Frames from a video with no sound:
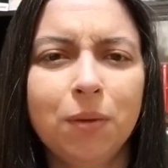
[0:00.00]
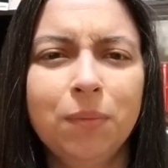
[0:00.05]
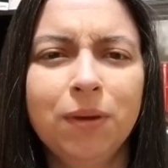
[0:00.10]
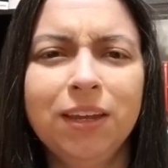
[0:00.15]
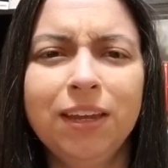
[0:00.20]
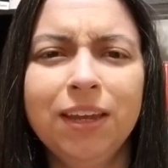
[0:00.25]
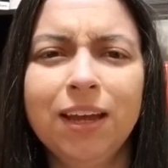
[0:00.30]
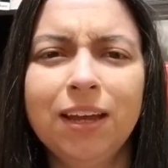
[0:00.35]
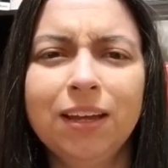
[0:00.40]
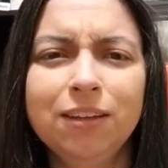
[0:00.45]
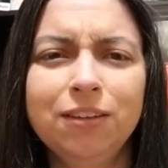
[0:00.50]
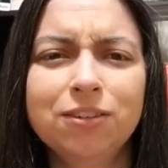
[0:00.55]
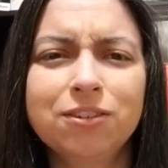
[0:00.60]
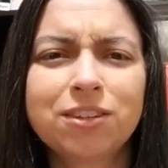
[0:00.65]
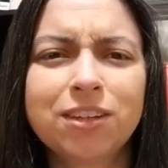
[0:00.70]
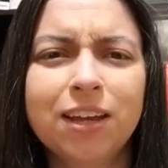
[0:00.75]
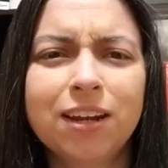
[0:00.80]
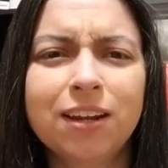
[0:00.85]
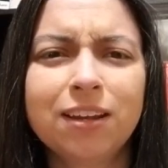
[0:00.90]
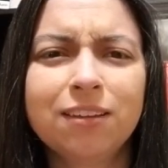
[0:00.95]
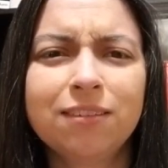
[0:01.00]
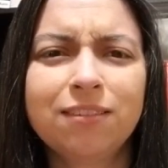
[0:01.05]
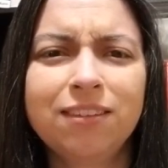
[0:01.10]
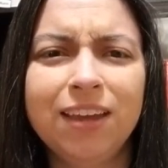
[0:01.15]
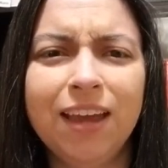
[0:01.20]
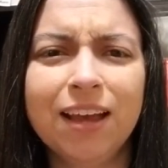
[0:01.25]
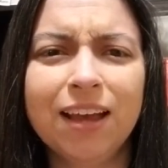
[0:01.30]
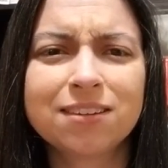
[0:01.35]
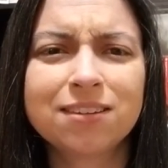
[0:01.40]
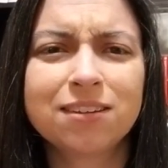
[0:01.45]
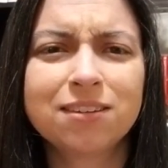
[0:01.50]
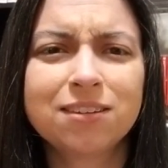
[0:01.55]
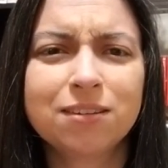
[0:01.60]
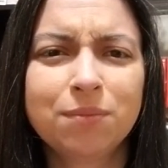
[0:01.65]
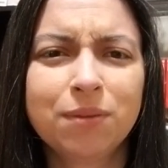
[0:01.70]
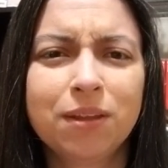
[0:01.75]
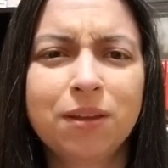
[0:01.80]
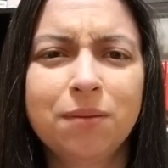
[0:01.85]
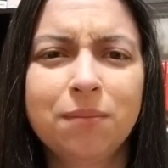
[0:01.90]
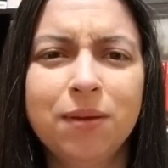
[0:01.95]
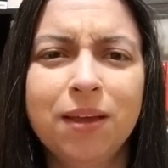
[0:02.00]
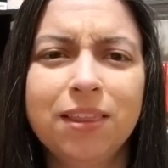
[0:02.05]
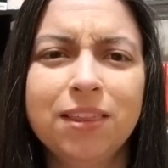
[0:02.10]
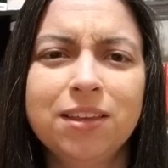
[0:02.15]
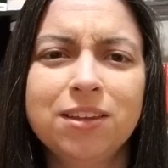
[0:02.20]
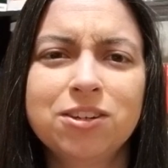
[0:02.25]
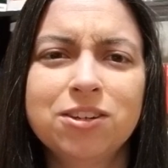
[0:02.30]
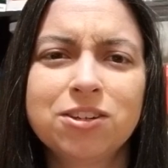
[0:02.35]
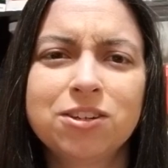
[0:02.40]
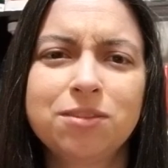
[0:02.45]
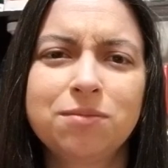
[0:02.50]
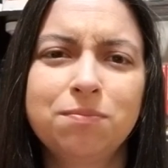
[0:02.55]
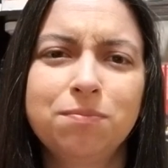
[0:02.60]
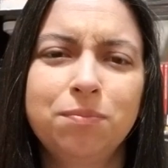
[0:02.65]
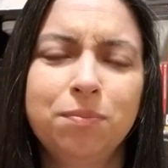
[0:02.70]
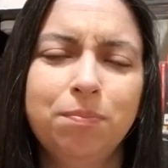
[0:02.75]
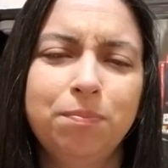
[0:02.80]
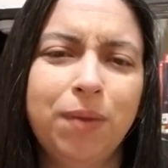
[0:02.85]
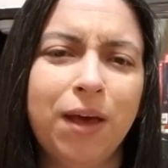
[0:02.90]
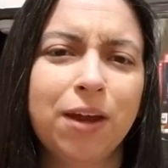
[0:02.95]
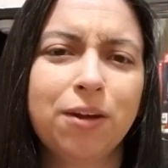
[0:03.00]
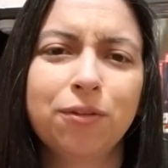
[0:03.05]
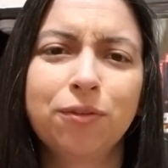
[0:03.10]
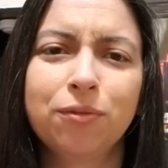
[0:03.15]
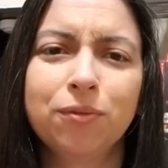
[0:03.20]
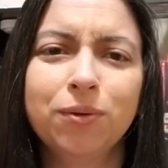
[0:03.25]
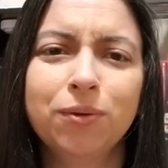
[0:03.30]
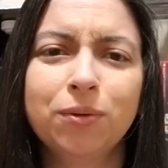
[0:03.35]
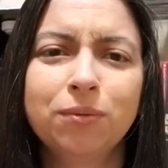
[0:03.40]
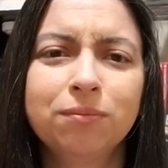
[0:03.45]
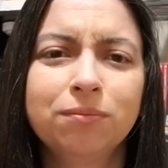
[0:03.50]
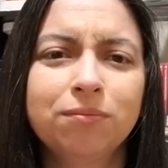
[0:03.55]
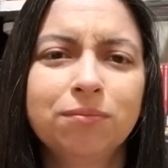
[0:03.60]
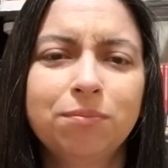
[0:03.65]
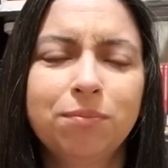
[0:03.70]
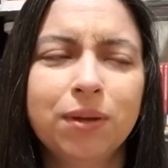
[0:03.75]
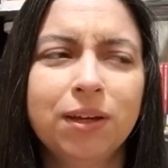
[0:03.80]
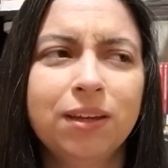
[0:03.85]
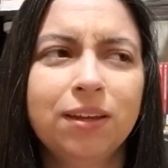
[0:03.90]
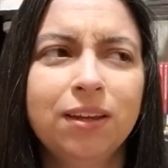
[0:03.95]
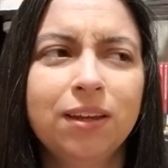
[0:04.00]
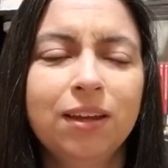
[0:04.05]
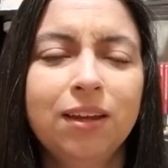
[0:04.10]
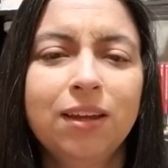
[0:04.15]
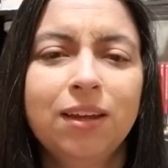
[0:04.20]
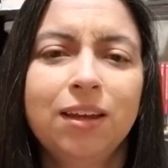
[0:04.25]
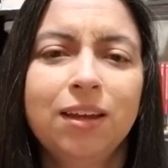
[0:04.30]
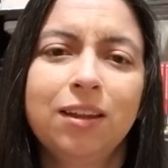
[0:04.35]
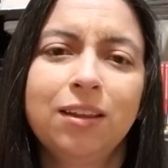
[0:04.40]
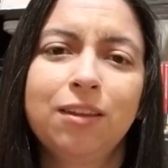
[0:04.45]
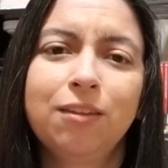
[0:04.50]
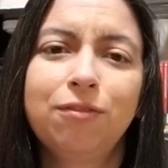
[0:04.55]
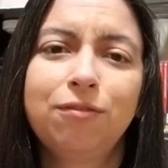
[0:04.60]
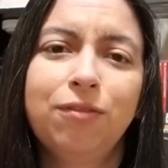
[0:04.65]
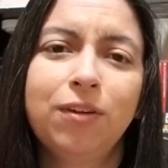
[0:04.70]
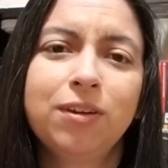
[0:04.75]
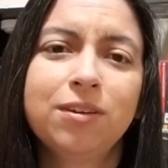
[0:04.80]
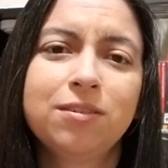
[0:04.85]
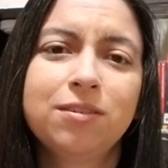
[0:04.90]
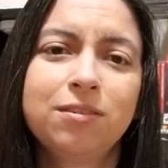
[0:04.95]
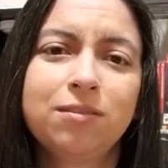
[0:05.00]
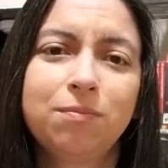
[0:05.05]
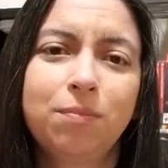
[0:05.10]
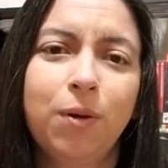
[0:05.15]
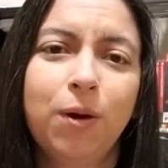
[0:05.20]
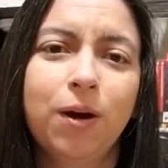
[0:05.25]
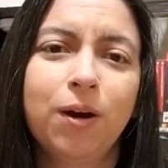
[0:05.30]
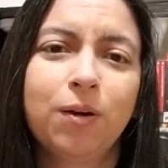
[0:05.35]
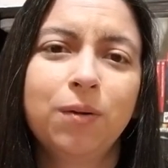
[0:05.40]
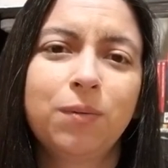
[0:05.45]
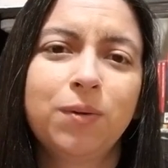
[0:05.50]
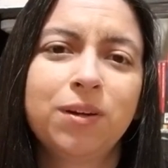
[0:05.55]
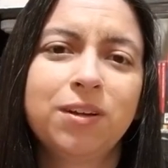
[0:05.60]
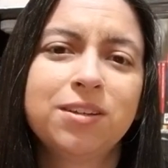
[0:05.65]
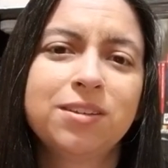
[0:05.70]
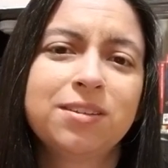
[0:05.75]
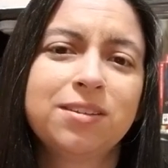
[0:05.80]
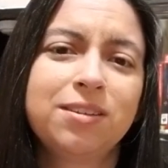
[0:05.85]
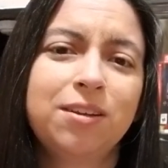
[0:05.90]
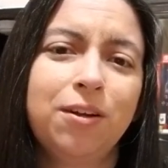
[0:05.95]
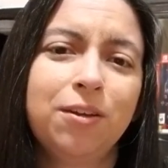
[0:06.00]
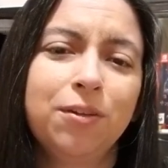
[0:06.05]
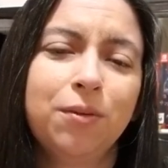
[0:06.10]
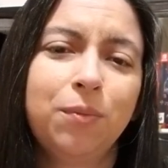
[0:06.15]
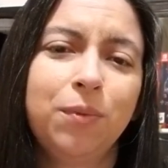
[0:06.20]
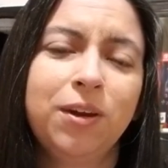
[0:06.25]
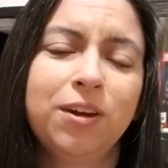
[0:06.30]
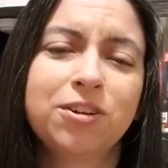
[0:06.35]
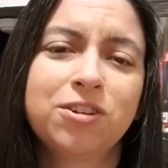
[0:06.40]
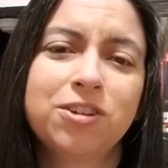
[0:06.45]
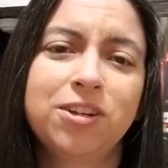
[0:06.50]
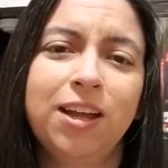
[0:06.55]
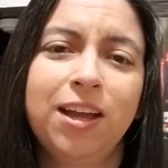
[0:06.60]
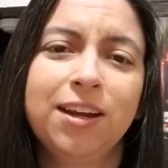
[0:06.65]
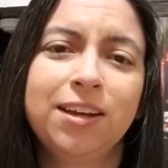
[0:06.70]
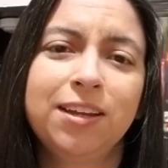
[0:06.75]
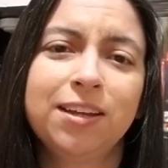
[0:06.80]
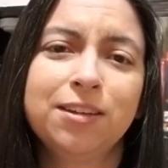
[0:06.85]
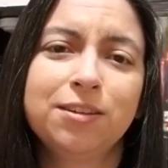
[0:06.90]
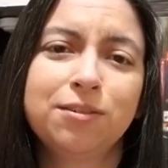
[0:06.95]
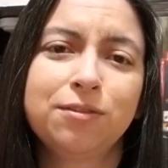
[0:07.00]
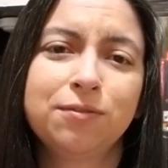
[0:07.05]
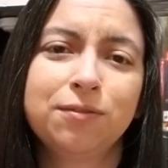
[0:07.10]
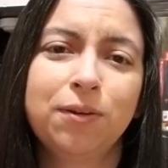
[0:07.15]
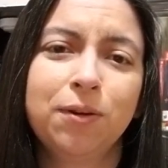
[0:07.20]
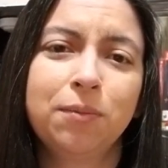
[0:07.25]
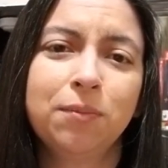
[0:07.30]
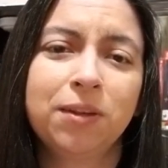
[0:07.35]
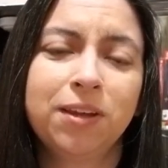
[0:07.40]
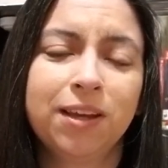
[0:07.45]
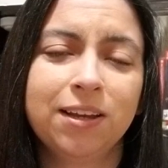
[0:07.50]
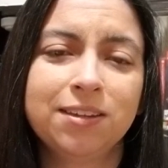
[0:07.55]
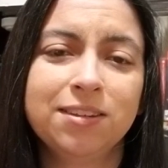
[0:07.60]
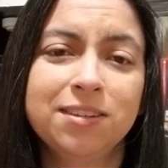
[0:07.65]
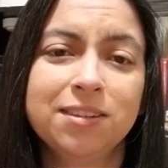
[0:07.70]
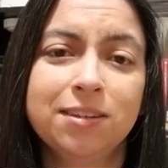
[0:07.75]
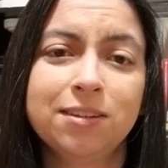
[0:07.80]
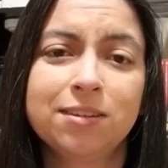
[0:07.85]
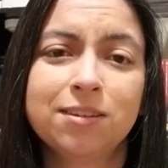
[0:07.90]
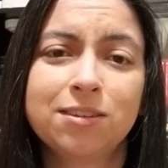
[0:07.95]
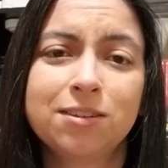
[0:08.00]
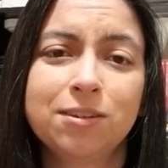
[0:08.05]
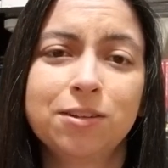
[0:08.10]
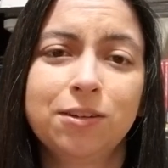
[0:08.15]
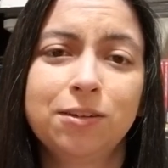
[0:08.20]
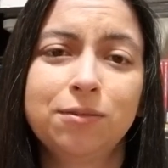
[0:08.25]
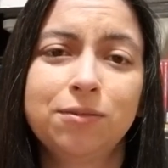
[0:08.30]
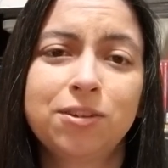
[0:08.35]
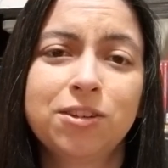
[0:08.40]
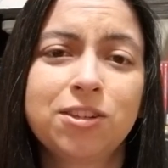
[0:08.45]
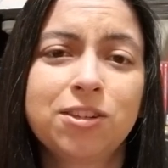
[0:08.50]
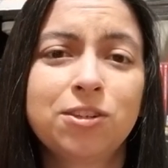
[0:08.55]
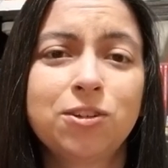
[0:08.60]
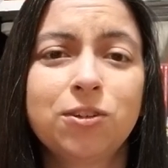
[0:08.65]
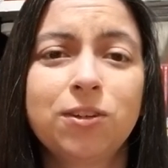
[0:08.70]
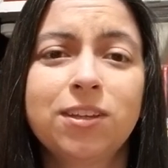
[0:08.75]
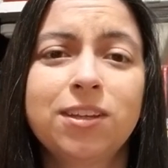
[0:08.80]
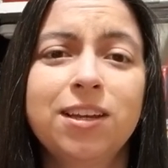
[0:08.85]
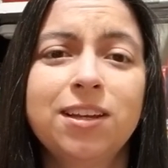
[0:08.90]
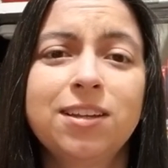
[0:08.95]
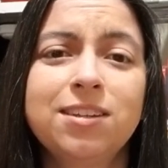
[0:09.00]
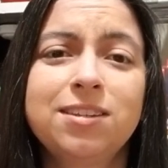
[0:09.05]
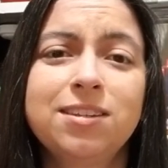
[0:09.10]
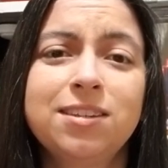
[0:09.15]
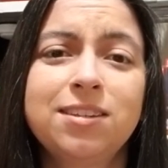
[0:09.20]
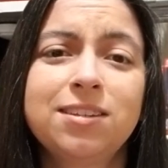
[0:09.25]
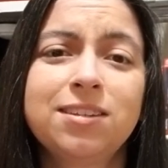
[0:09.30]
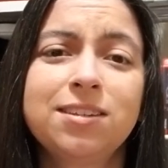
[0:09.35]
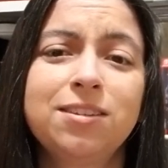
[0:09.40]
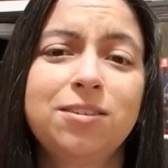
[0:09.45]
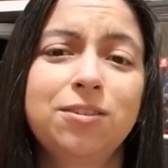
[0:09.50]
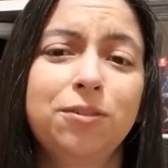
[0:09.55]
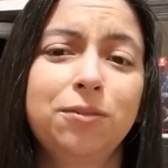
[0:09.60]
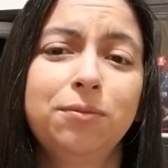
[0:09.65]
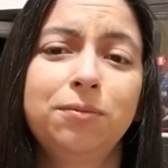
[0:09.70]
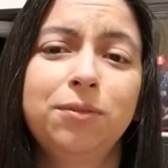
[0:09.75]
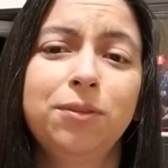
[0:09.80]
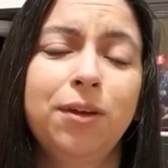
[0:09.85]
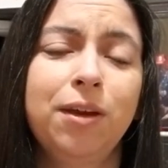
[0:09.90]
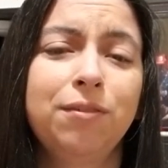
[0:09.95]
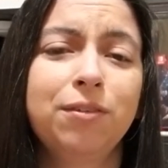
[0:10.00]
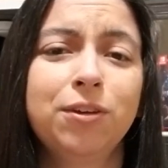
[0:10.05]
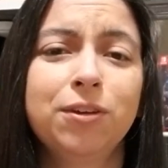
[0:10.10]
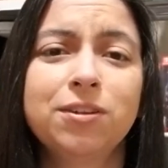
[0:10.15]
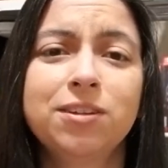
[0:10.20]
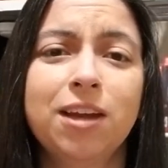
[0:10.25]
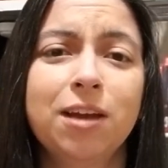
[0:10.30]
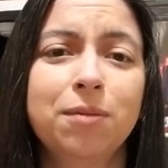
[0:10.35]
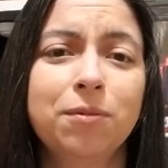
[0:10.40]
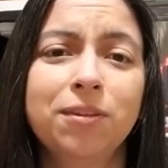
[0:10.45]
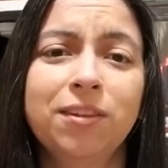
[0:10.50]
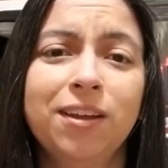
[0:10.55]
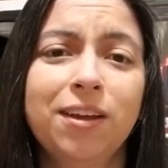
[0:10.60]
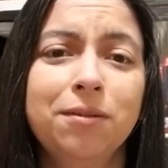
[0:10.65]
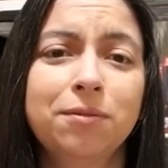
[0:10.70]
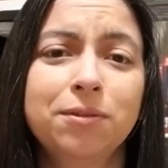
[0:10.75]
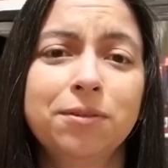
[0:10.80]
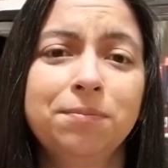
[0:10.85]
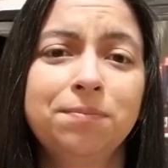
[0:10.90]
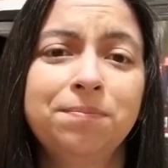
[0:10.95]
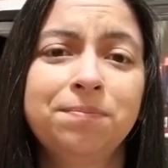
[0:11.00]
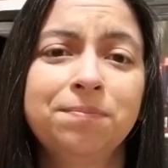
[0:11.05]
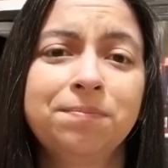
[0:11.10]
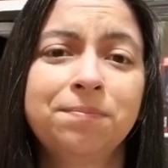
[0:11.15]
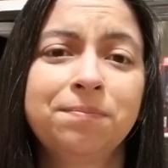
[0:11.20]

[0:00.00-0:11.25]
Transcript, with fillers: But yeah, you just gotta guess on some of them and then just battle through. But the fun part was all the weird shenanigans from the cutscenes. So just enjoy the cutscenes and you'll you'll have a good time with that one.